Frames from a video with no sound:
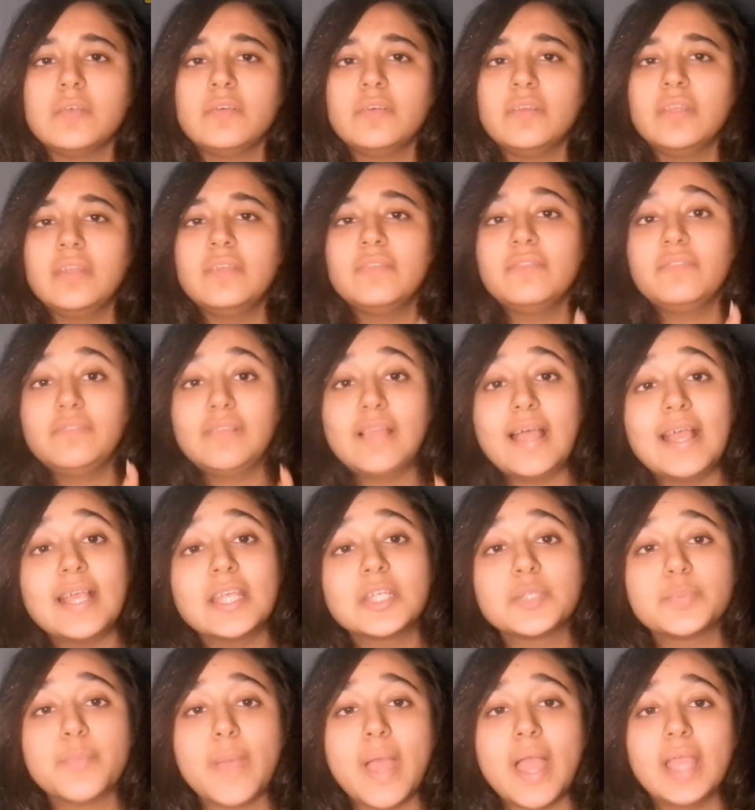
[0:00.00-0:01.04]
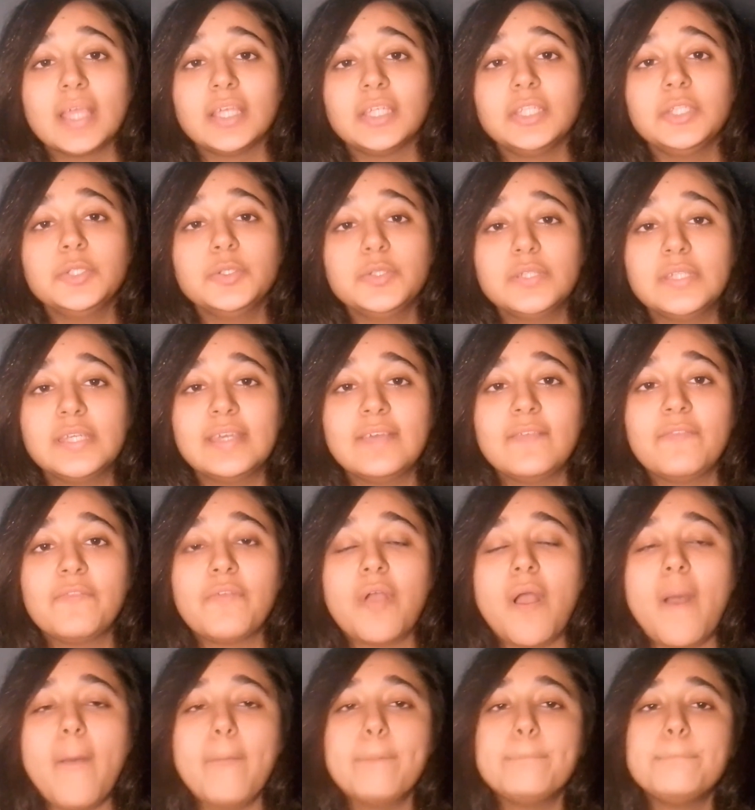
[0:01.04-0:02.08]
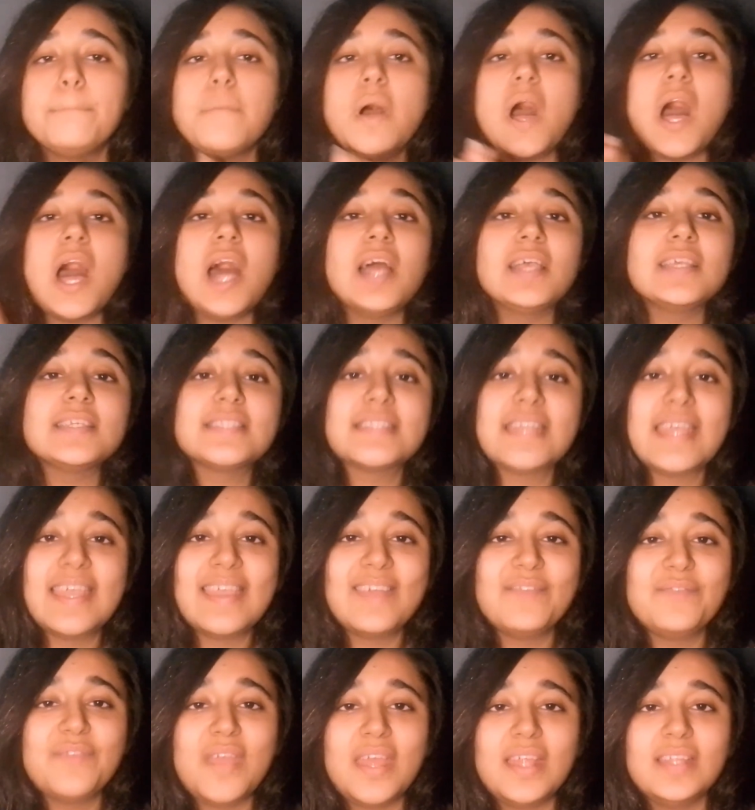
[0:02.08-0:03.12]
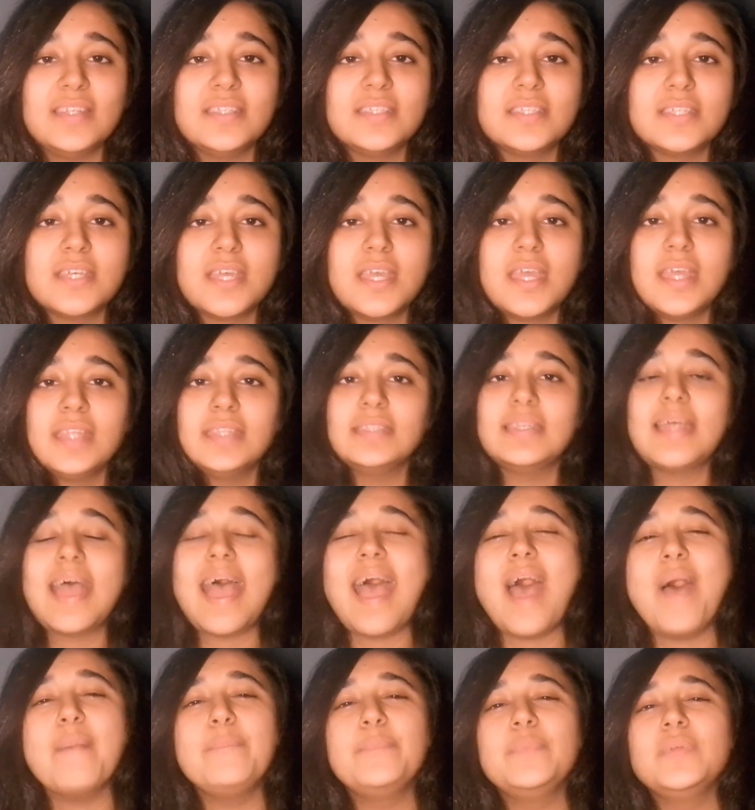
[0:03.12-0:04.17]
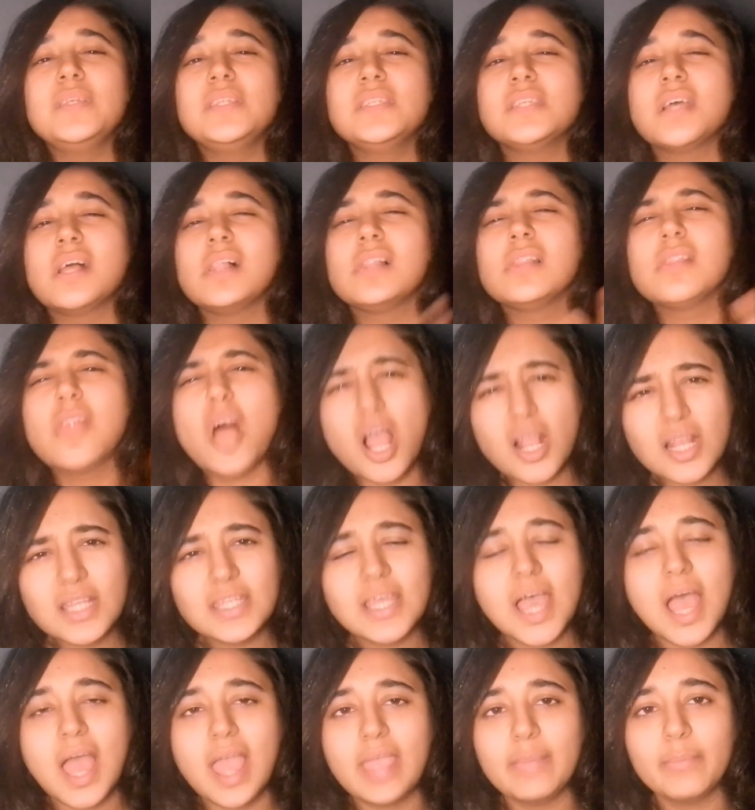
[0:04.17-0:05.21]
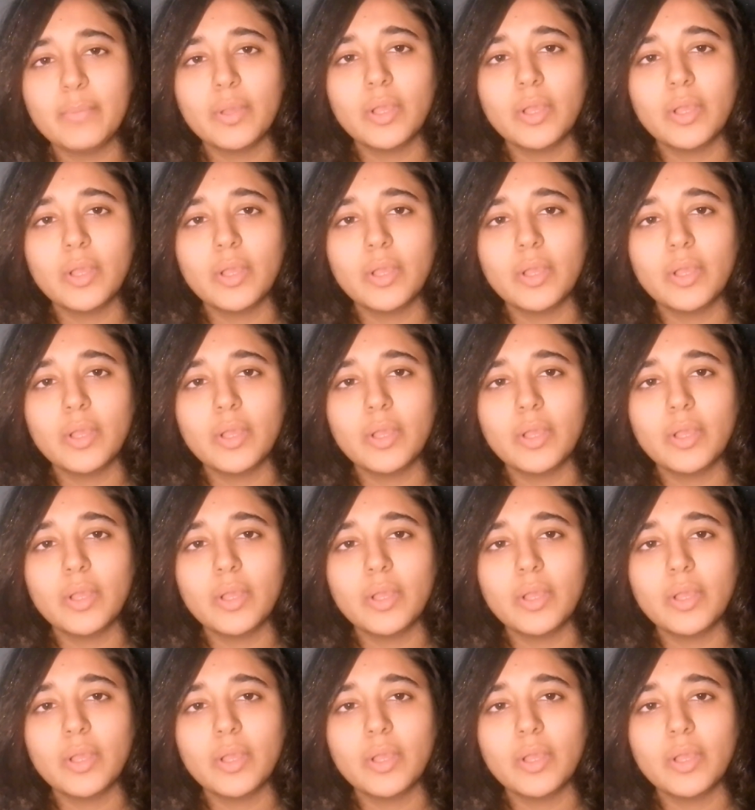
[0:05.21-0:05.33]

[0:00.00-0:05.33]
In flashback, you give a past event that happened a long time